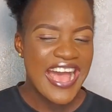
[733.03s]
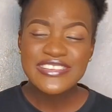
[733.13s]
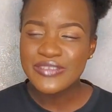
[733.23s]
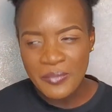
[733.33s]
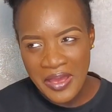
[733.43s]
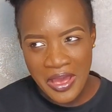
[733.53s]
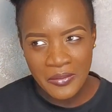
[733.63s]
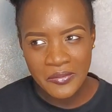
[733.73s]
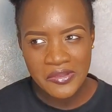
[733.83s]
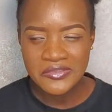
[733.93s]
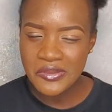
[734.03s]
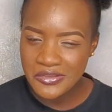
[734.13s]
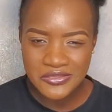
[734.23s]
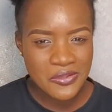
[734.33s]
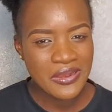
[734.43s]
Somehow,
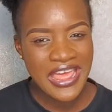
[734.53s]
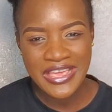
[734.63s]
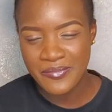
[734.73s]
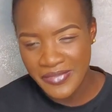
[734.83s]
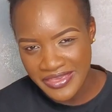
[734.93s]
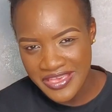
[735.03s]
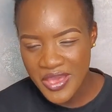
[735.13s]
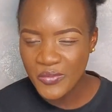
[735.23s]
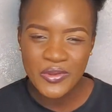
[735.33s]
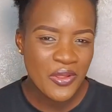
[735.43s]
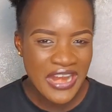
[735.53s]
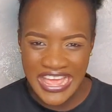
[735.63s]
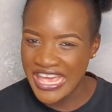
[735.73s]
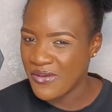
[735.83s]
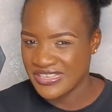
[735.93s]
dogs don't like me. We don't
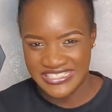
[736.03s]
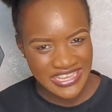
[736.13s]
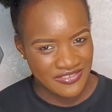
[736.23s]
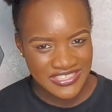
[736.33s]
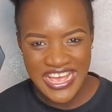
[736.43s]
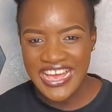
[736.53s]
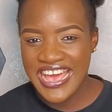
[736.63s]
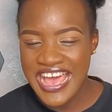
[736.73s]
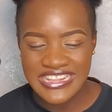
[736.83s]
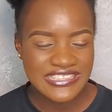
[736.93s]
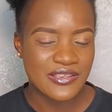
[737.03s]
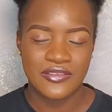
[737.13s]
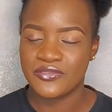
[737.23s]
like ourselves. Cats,